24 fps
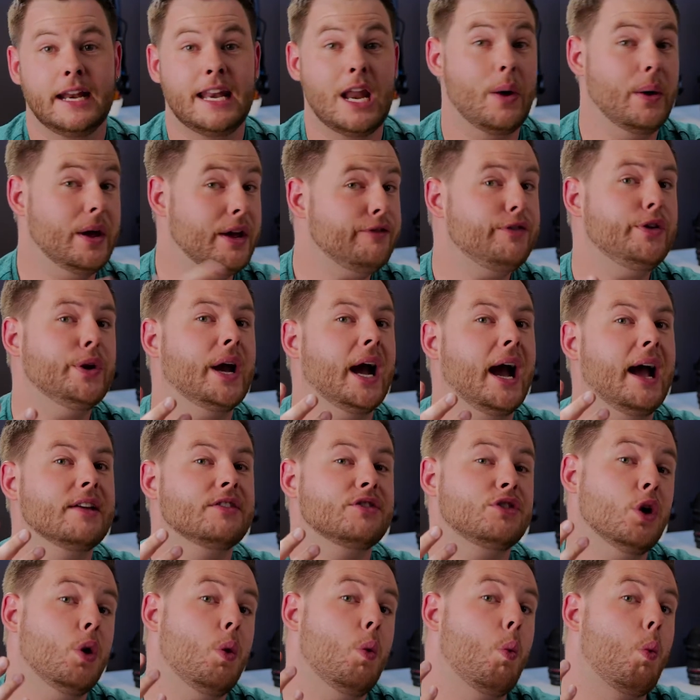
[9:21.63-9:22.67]
Now, if you
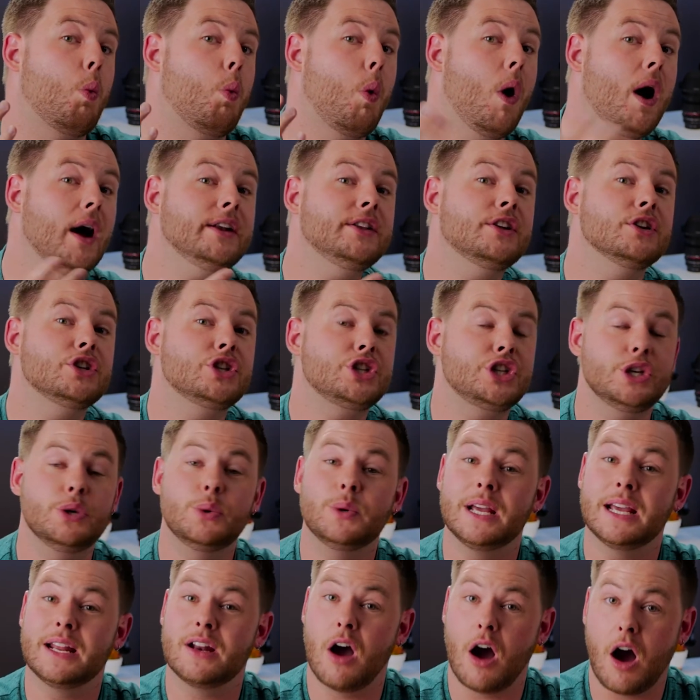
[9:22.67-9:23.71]
guys don't want to
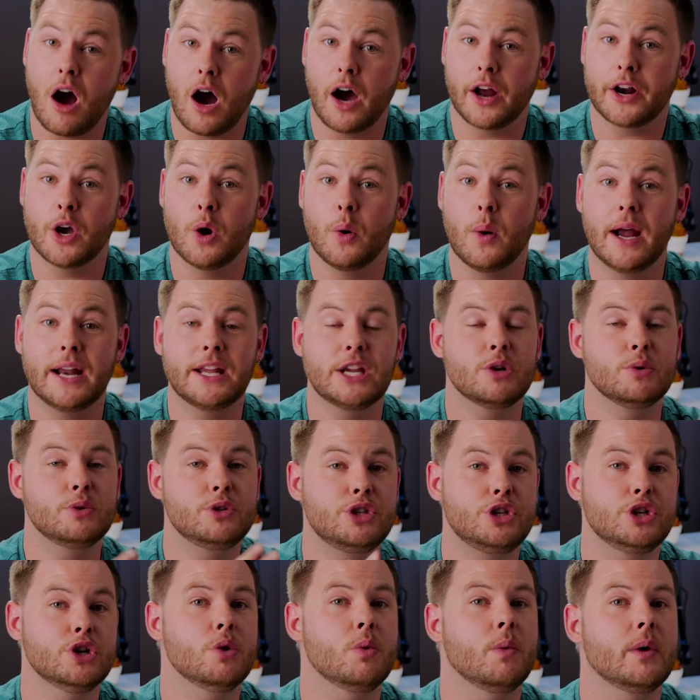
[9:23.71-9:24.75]
shoot in auto and you
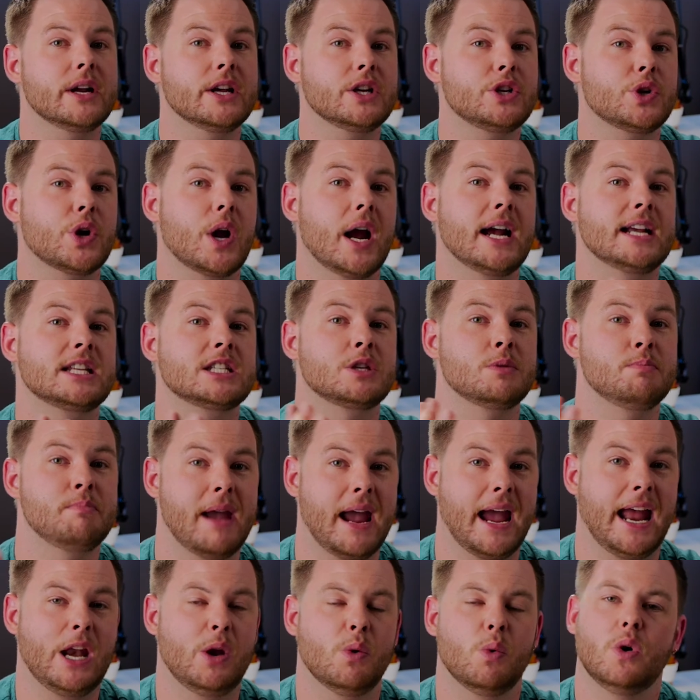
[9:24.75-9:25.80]
do want to try some
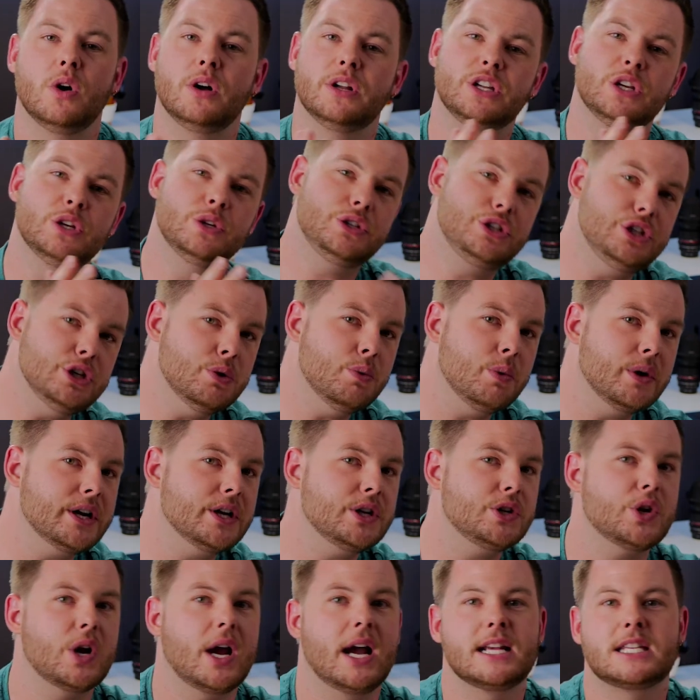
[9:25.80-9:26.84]
manual and you do want
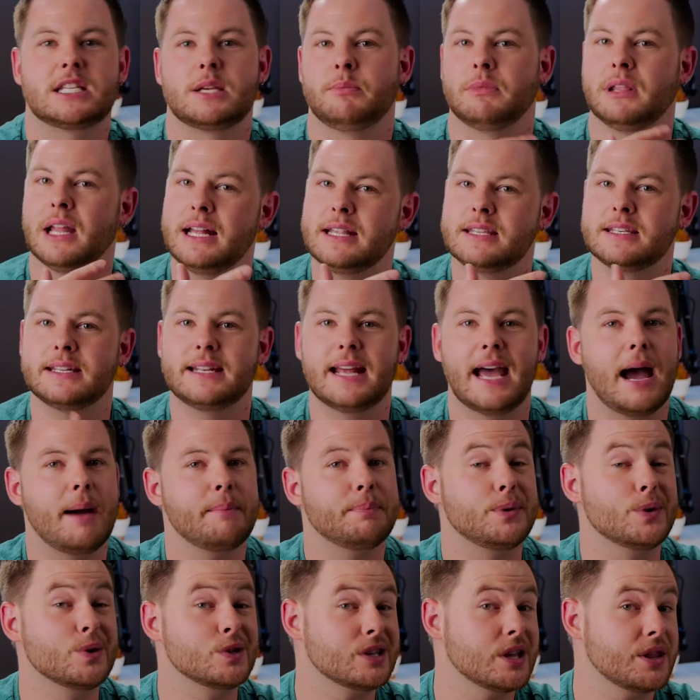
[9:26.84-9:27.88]
to try some lens
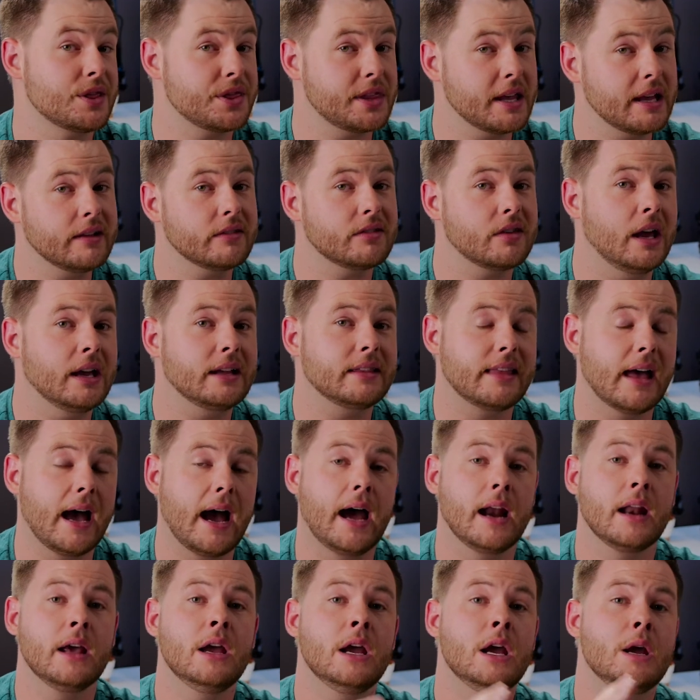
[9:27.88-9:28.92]
adapters and things like
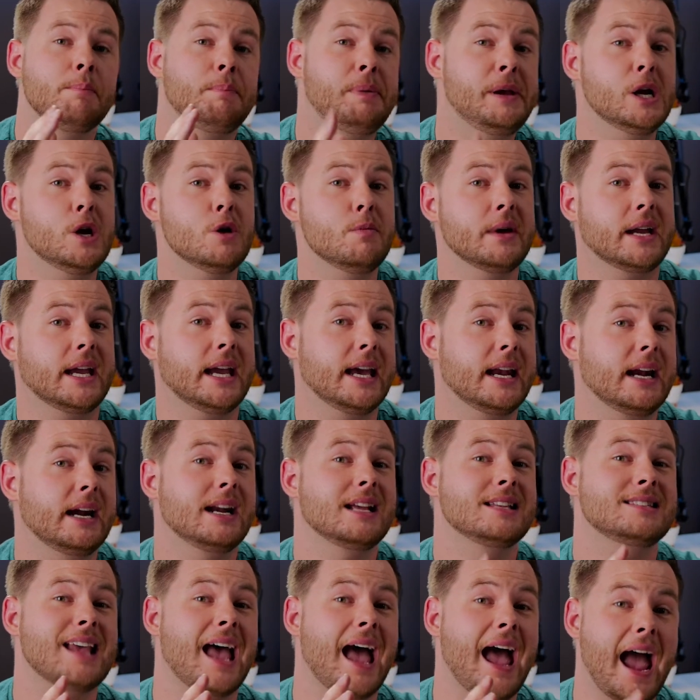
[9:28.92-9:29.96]
that, Peter
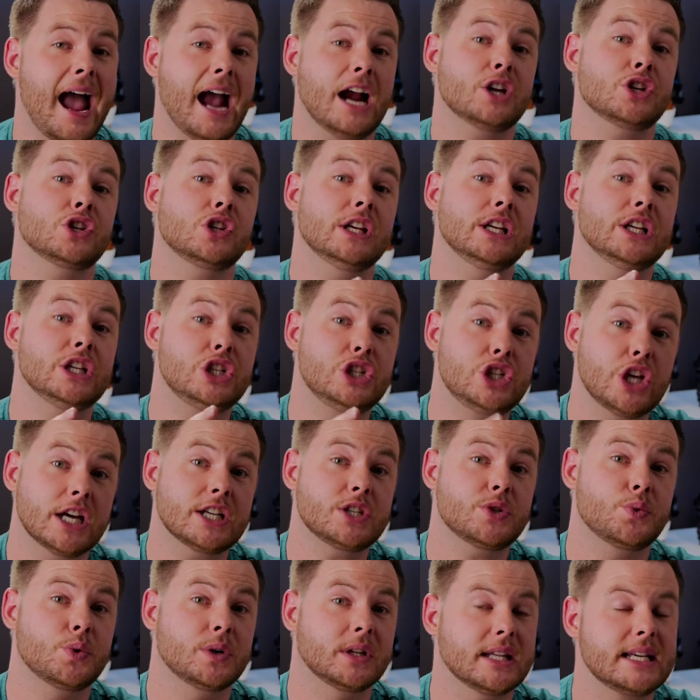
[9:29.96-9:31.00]
McKinnon has actually
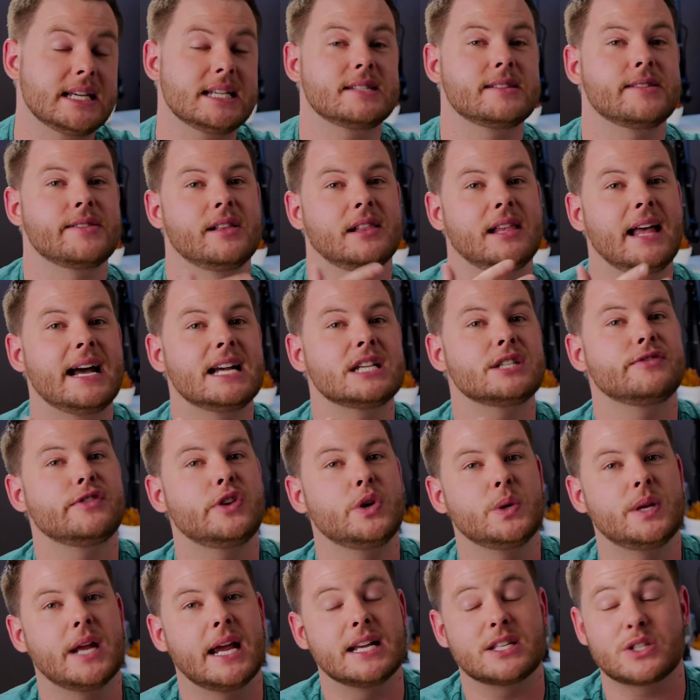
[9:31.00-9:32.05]
just released in the last
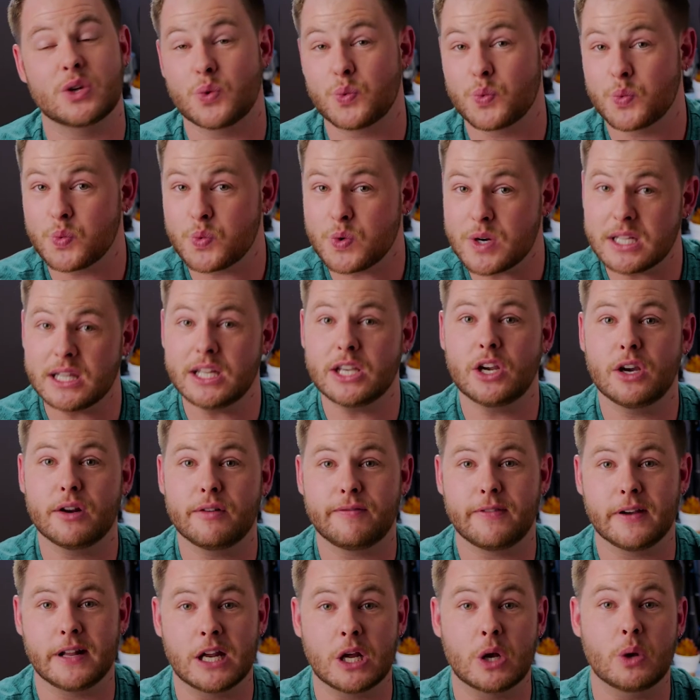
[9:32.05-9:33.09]
few days a really
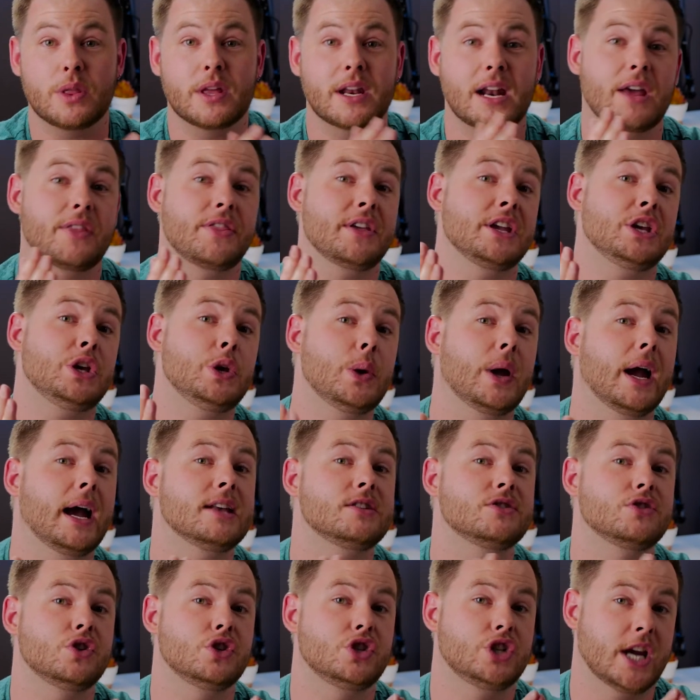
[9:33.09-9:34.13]
good video that I think you
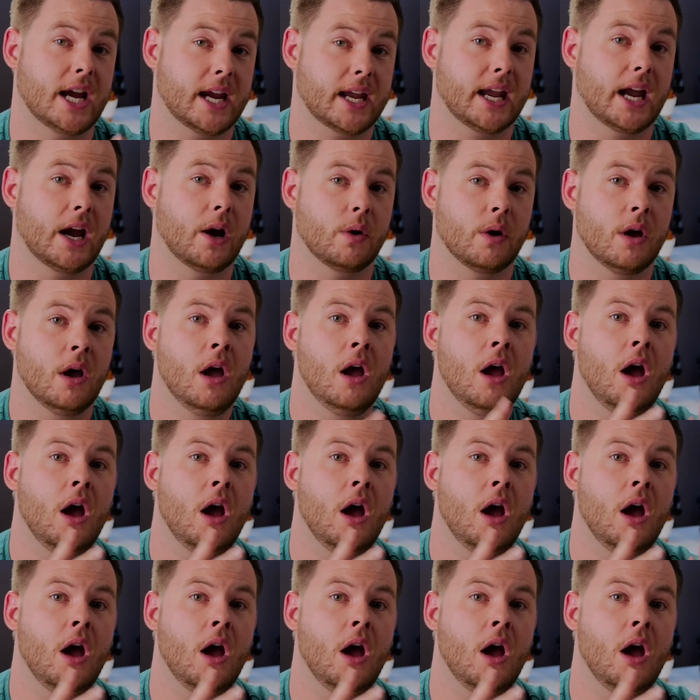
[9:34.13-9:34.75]
guys should check out.